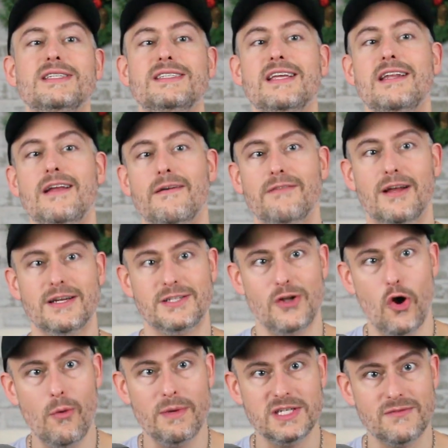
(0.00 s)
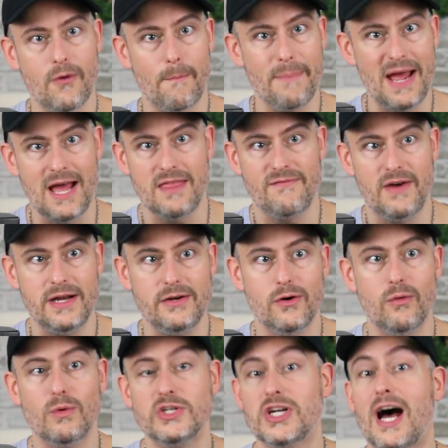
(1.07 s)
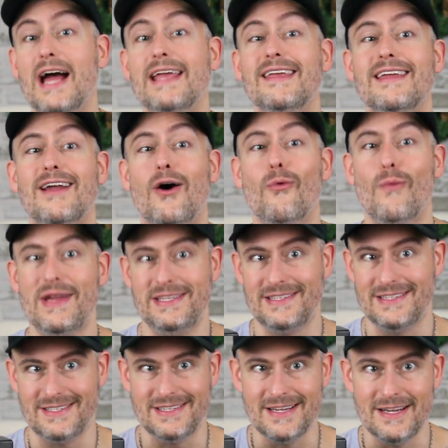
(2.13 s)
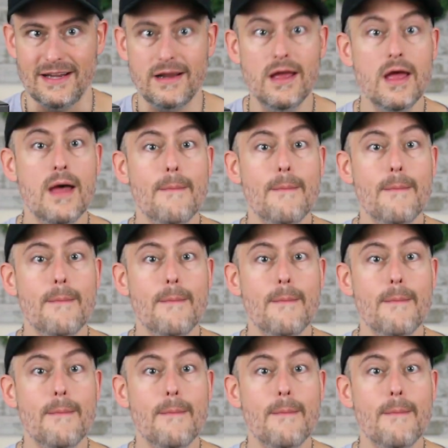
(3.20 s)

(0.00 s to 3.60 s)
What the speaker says: City of Lost Omens for Pathfinder, which I cannot wait to see.